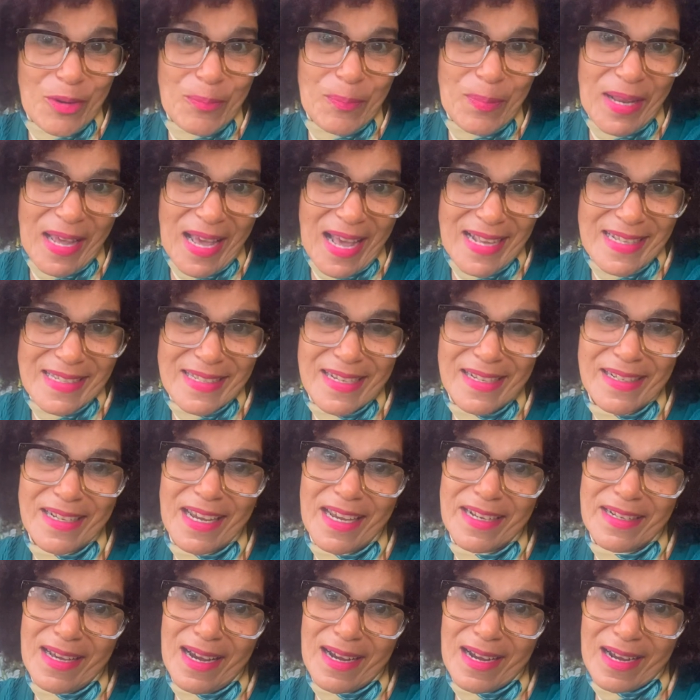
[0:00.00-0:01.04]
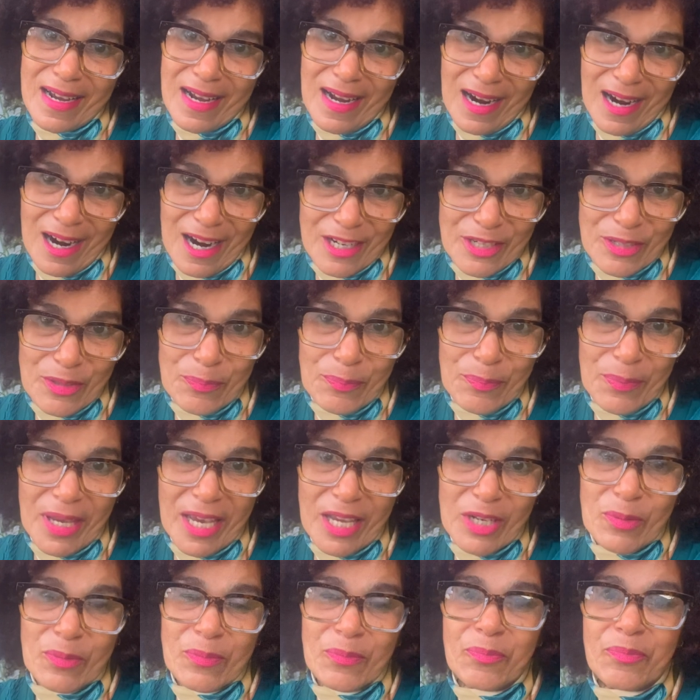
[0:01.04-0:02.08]
planting in a garden
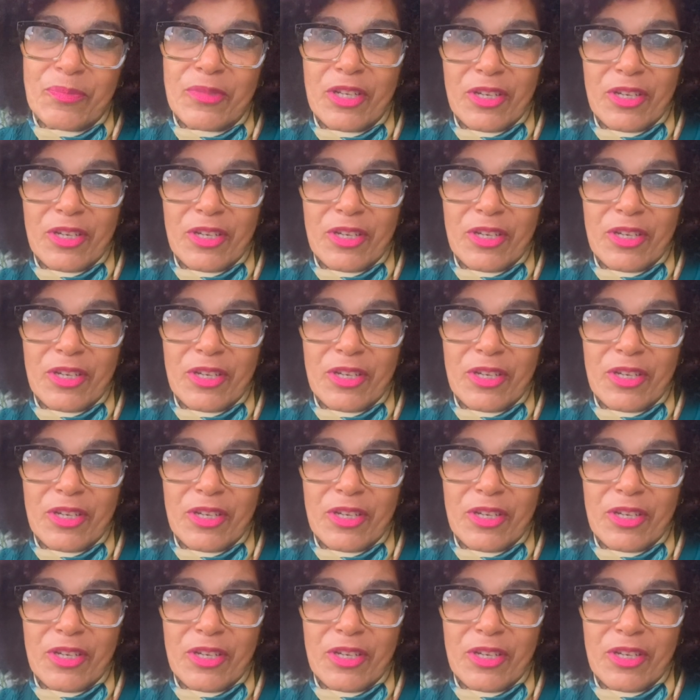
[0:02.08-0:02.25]
bed,